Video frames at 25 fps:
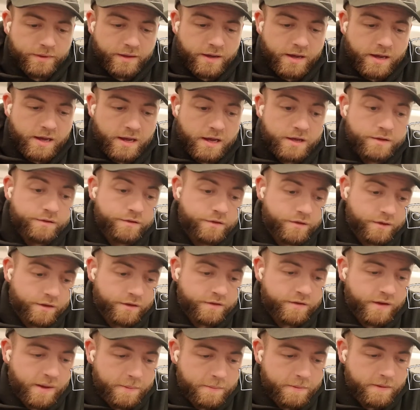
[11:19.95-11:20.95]
And so
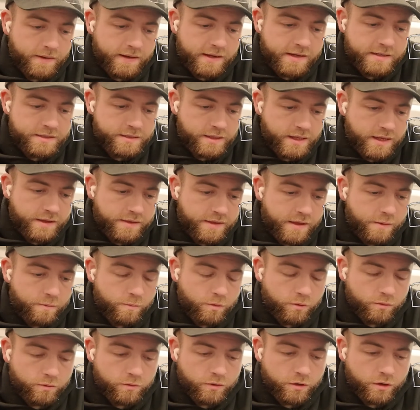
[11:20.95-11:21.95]
the separate gas line then
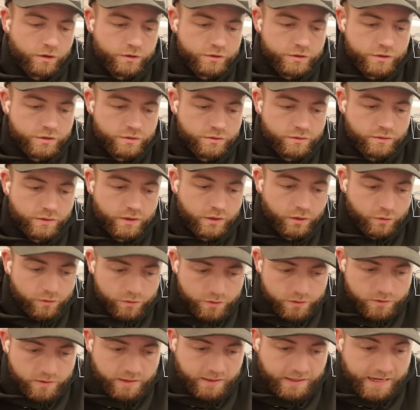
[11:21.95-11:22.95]
will go to the
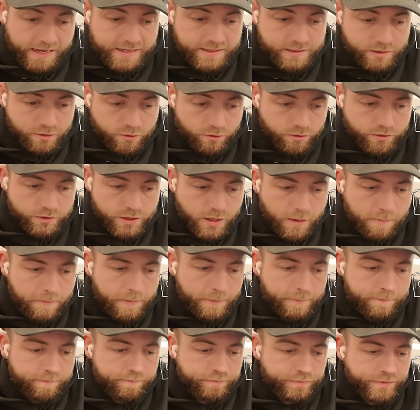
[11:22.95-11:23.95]
gas cooktop,
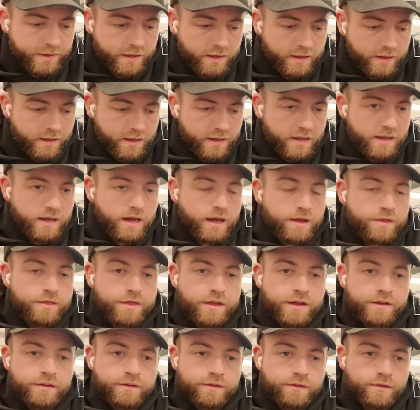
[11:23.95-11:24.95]
and
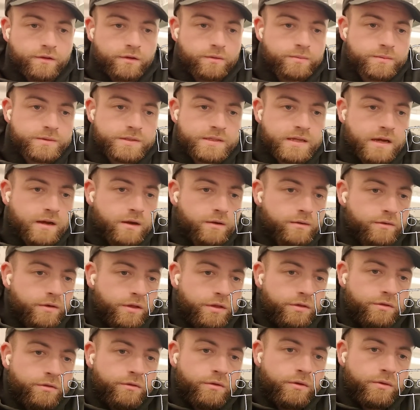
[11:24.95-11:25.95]
this comes down
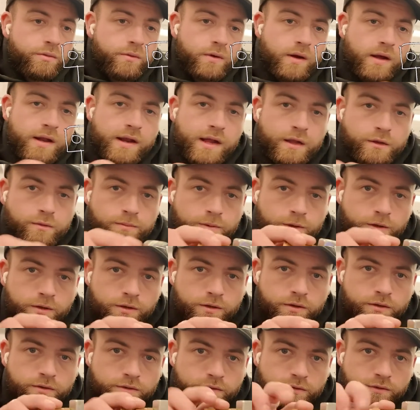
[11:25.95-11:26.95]
through an
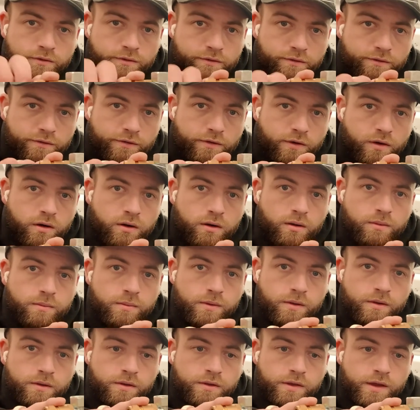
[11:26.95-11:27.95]
elbow from
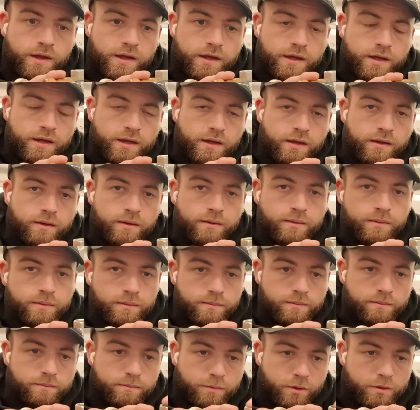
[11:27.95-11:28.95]
the
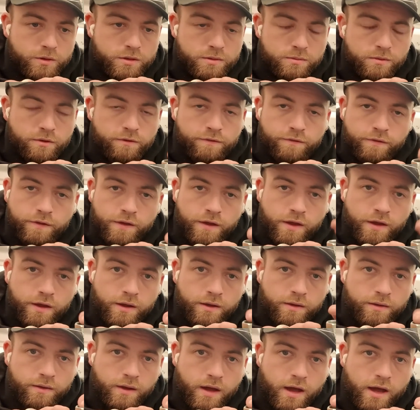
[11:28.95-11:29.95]
bottom of
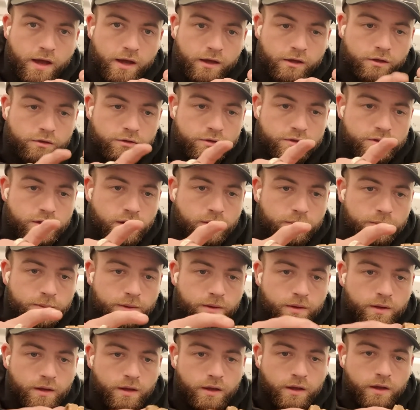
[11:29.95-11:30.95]
the cooktop
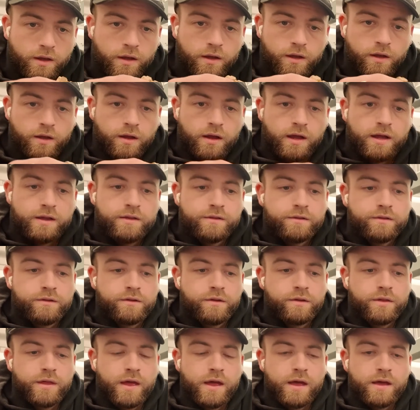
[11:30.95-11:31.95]

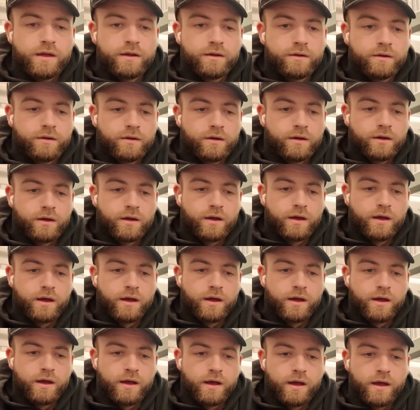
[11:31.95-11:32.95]
into then
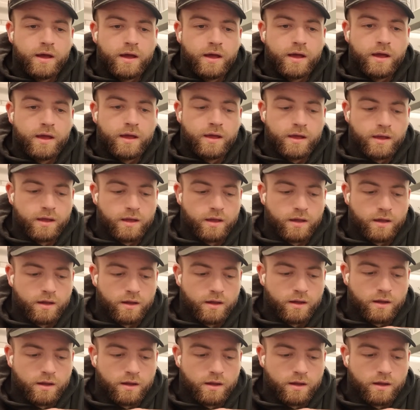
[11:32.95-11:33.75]
a